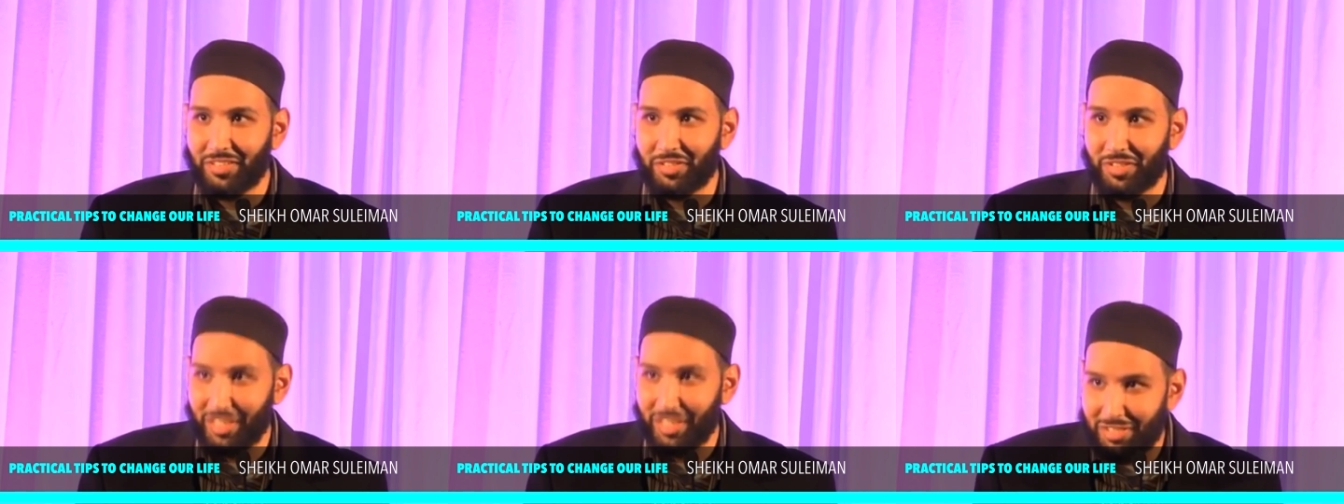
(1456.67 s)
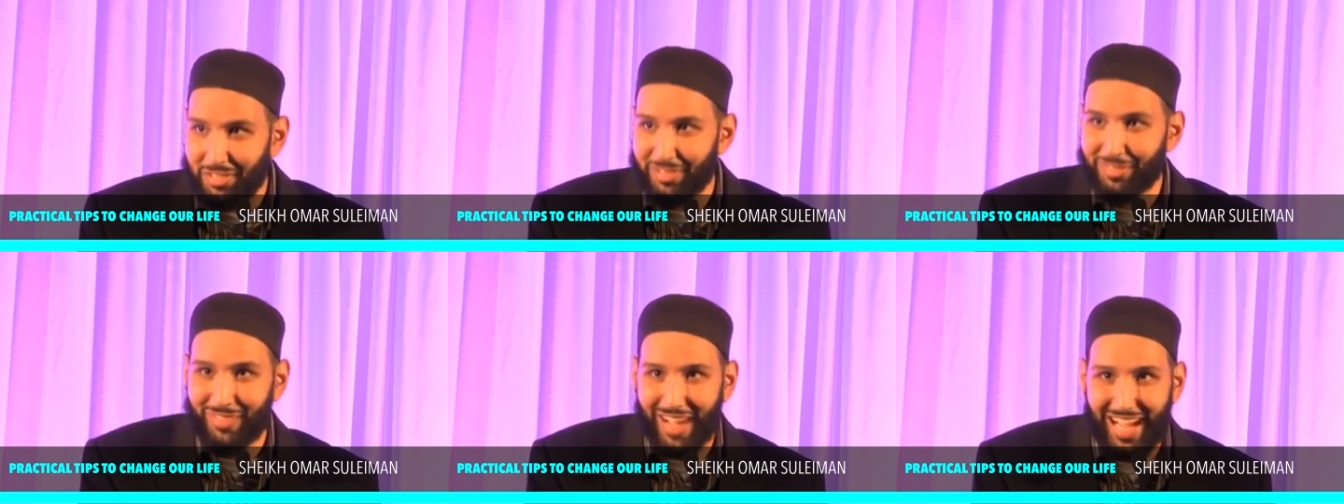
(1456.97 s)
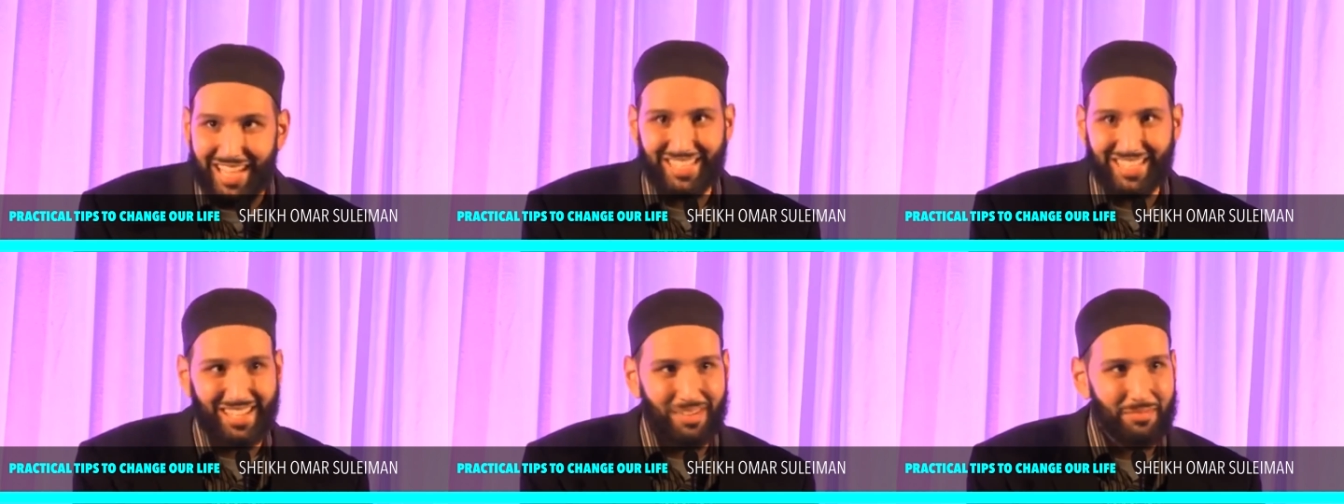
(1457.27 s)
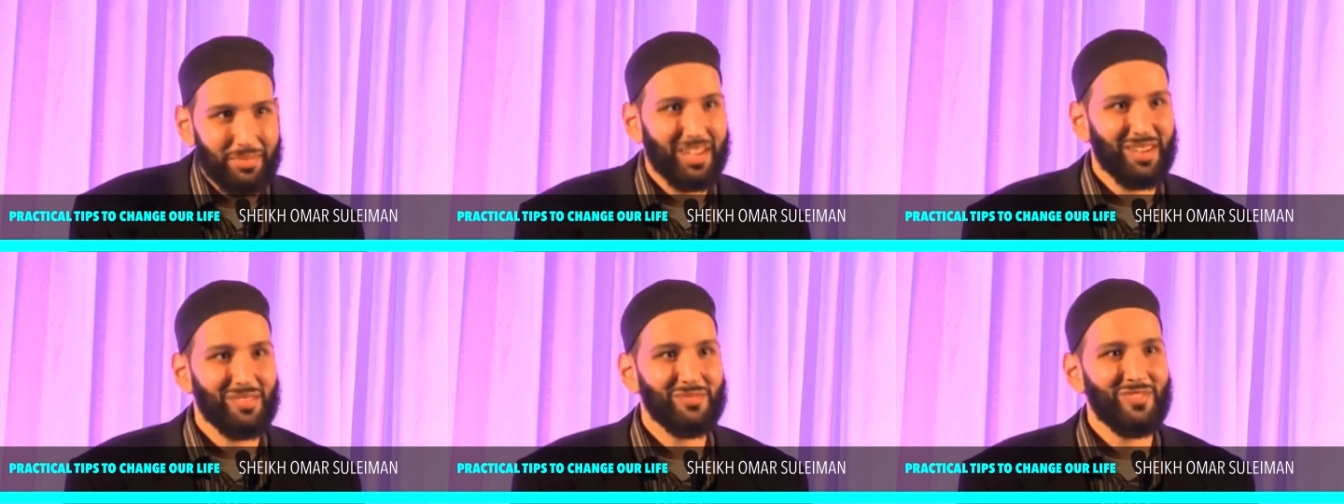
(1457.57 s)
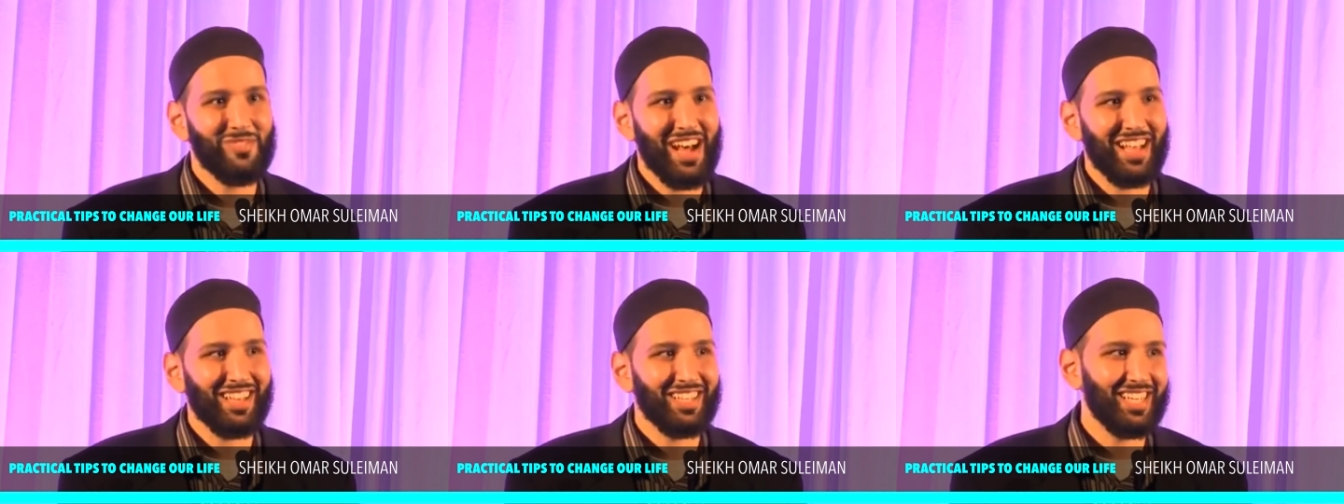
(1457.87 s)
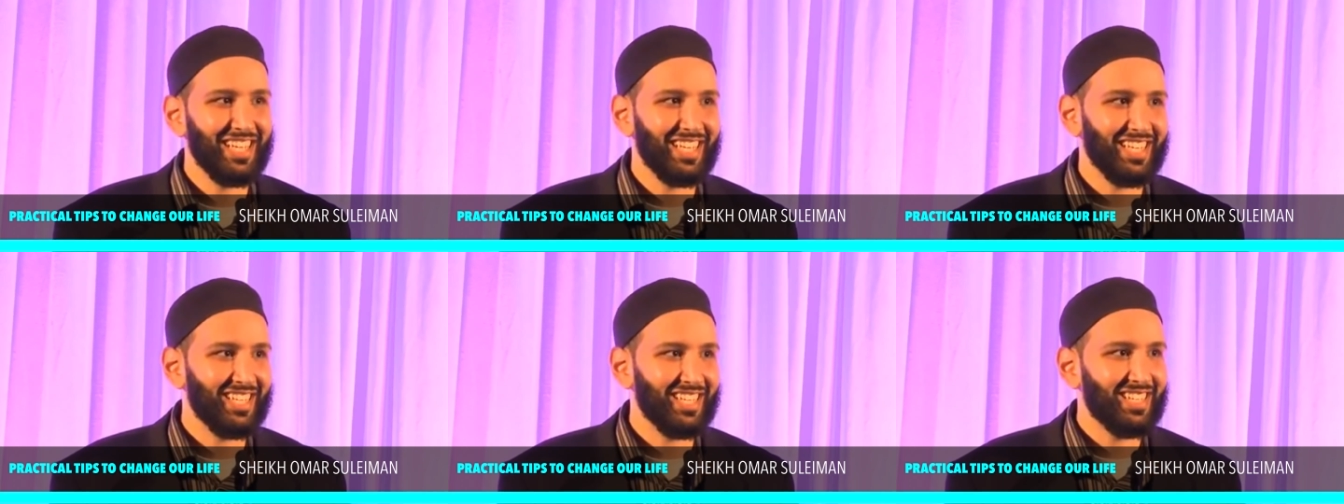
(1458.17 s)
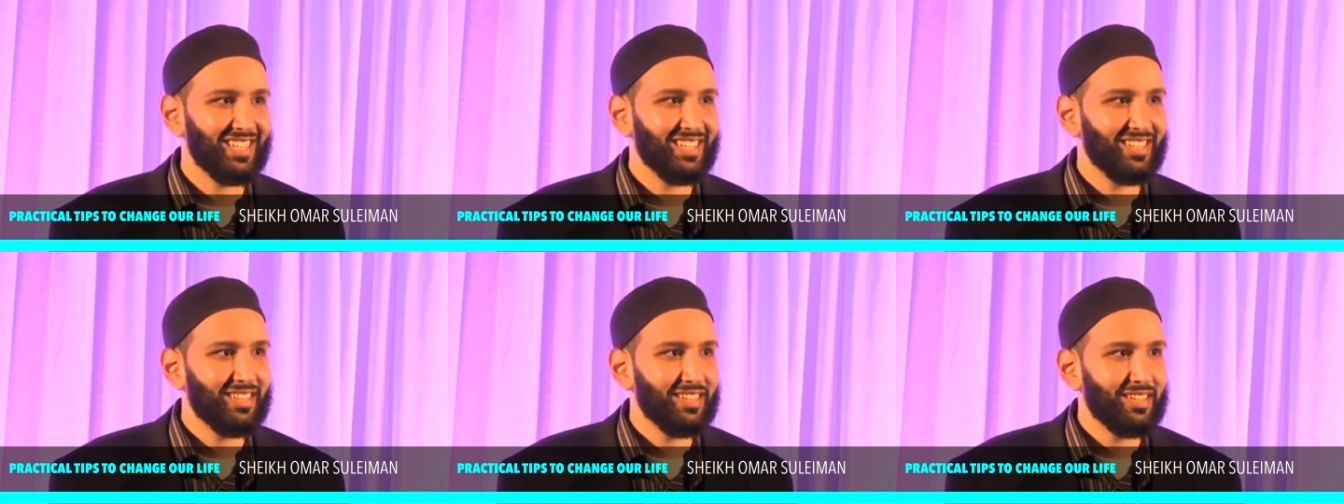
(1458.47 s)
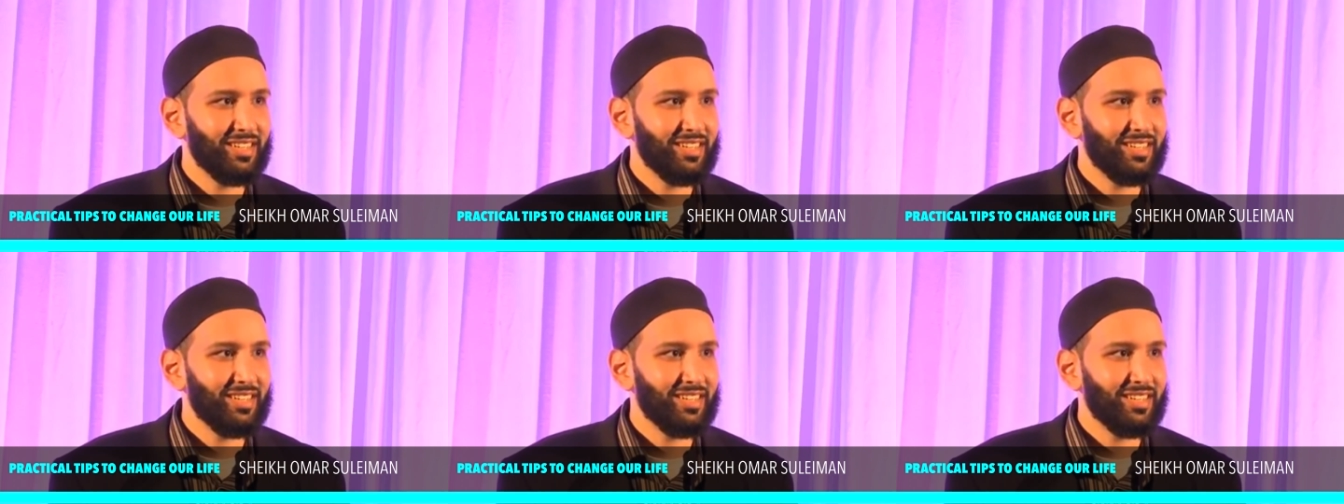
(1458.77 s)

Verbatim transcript: so that your fast can become validated?